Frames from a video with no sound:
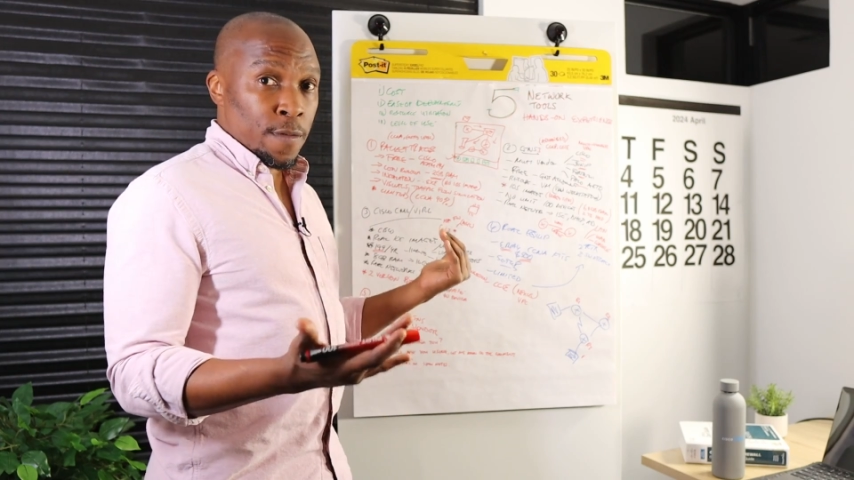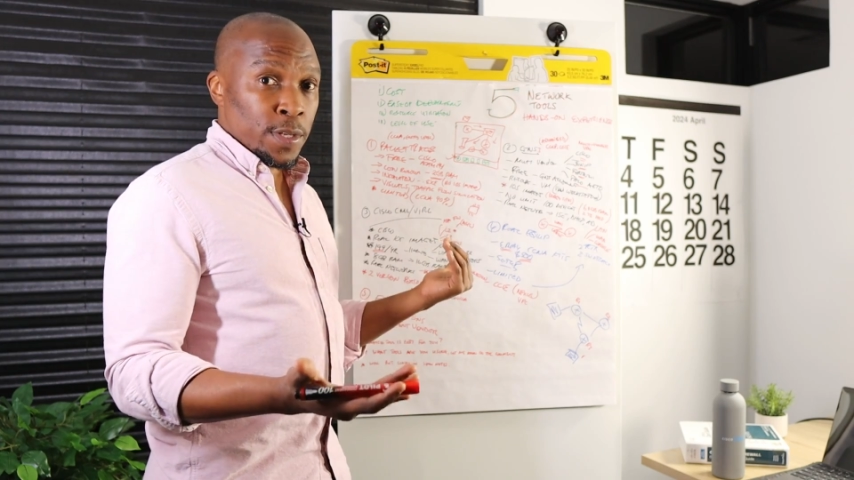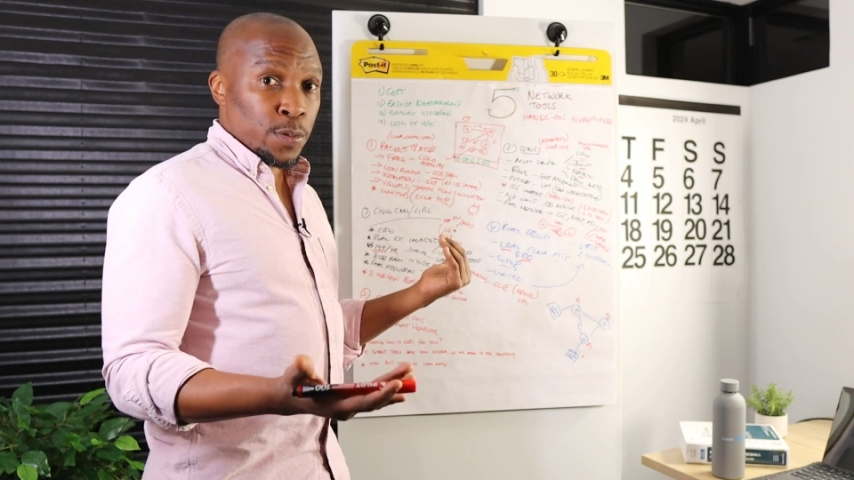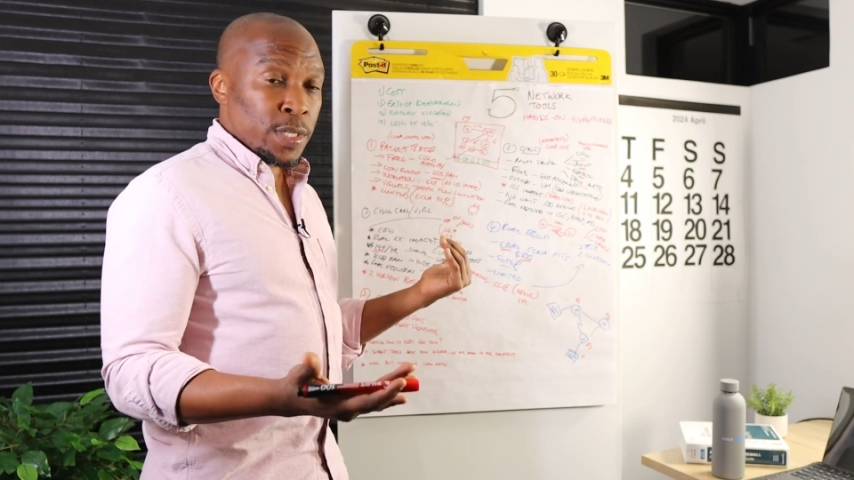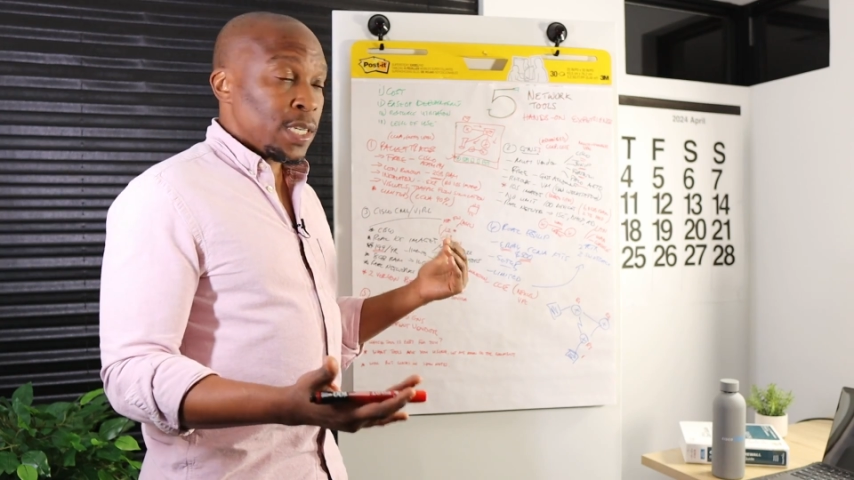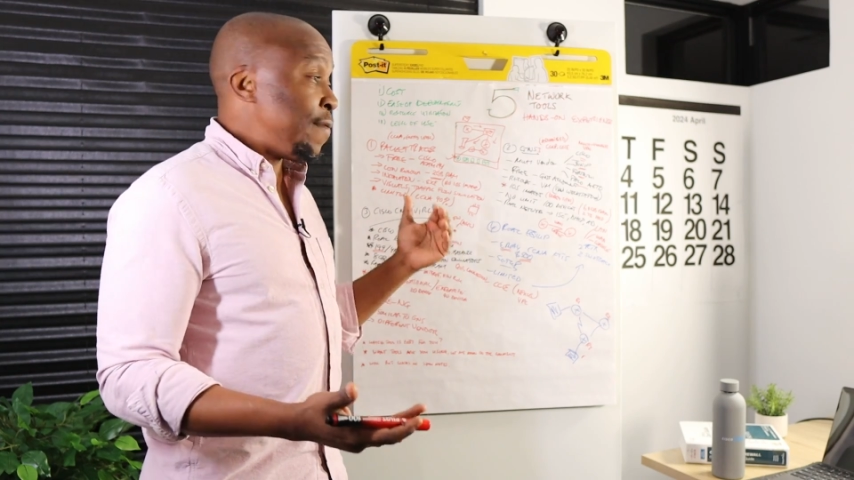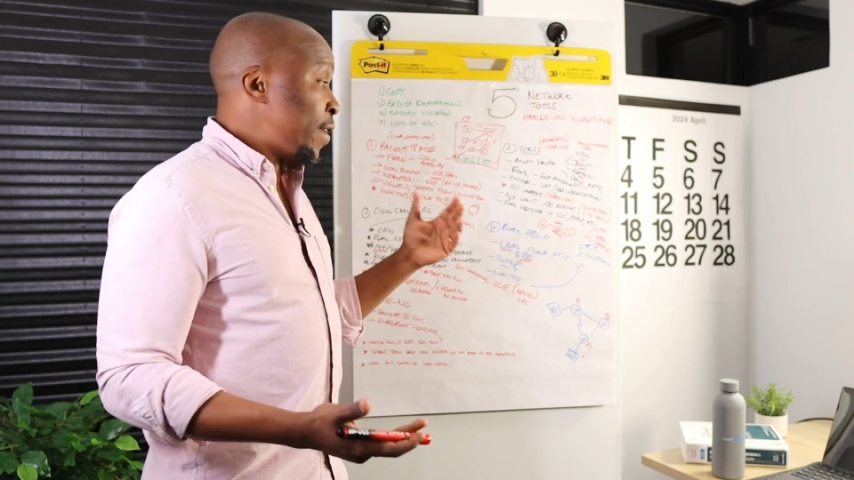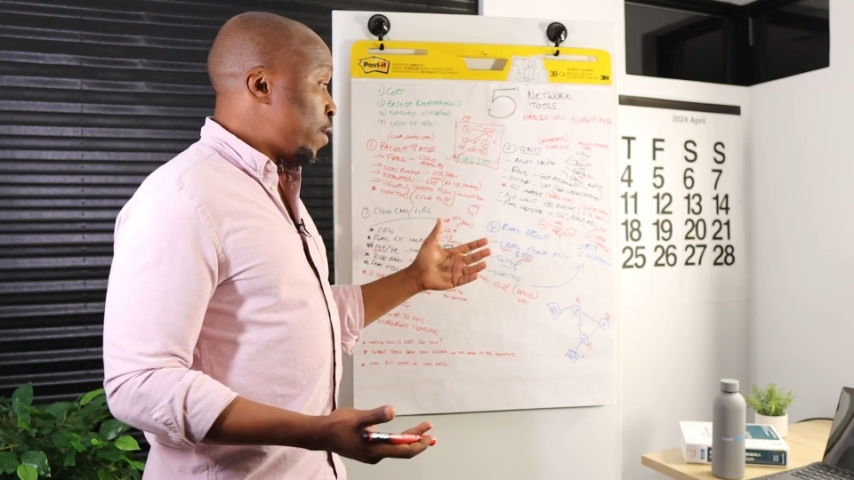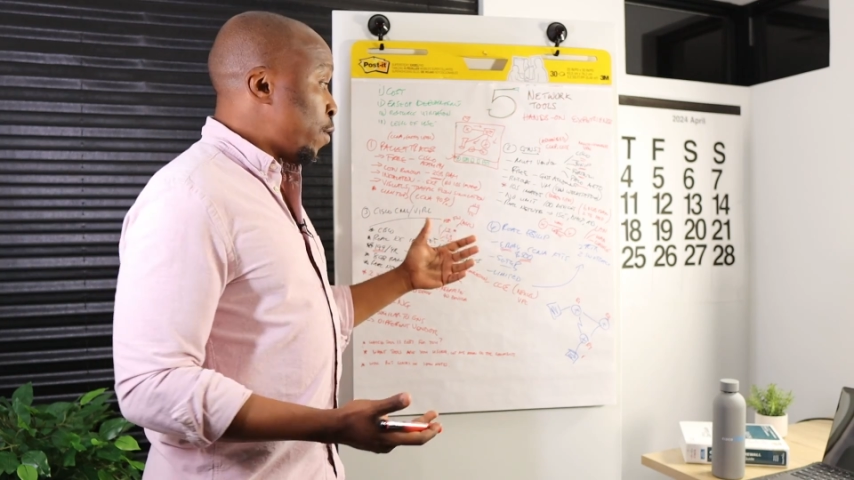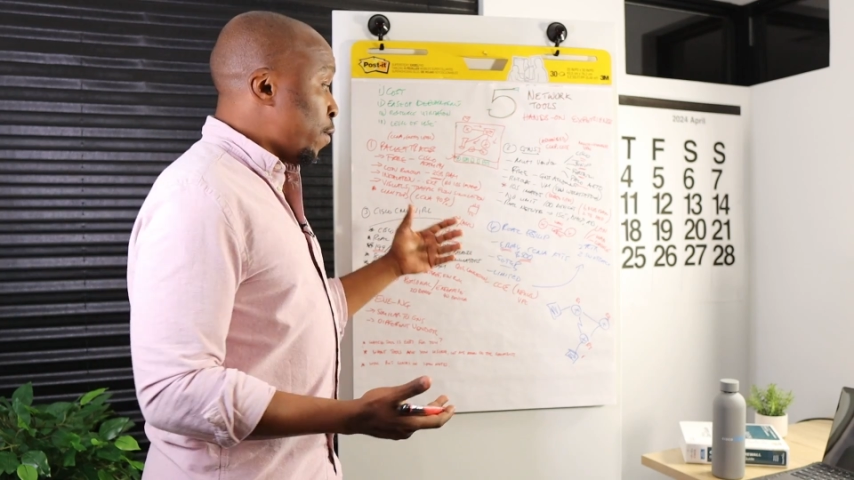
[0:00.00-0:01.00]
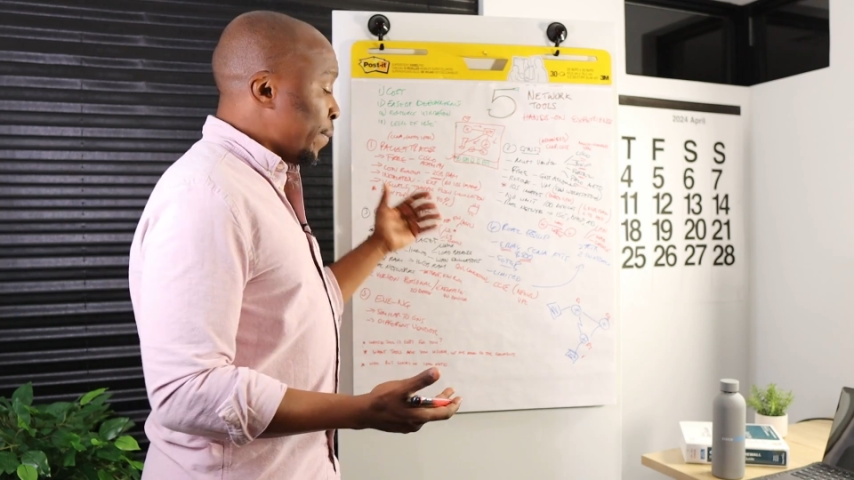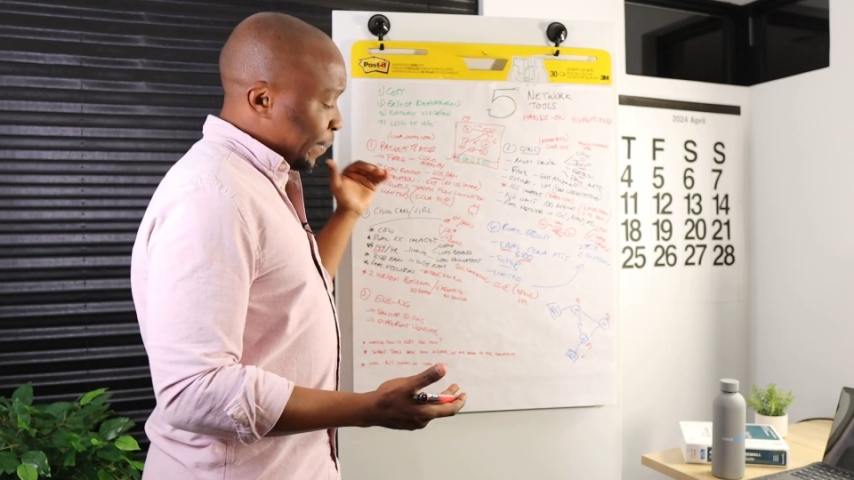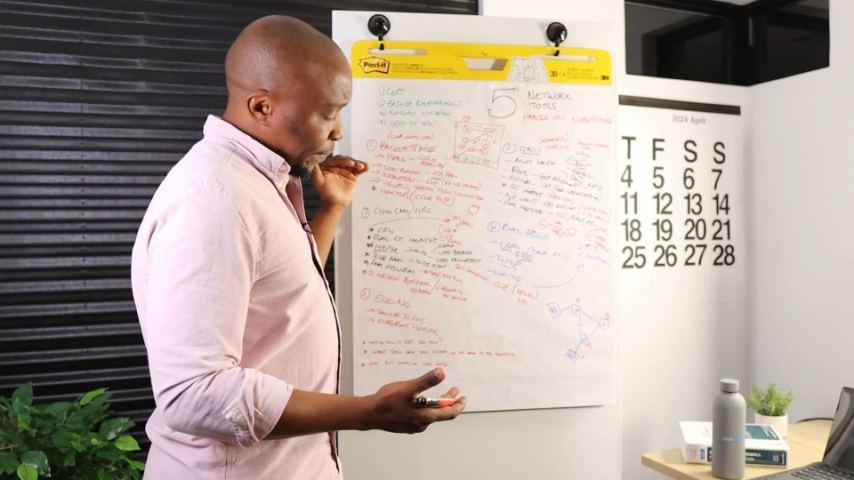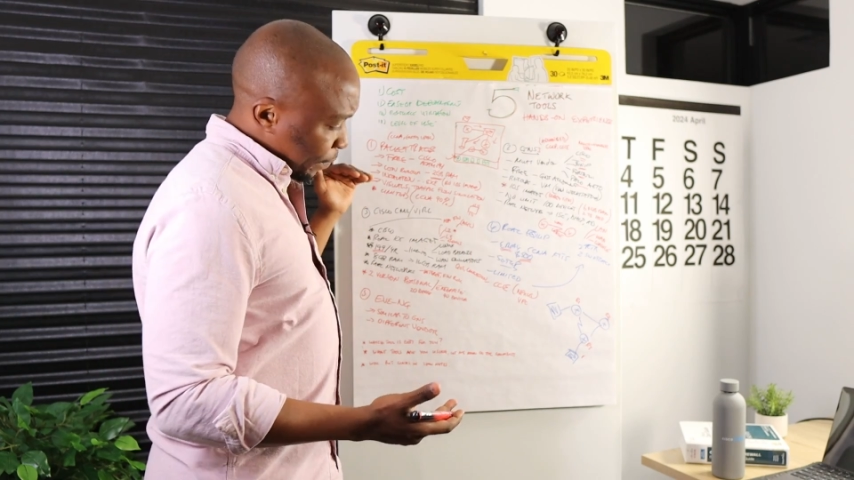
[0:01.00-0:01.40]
of the switch, even though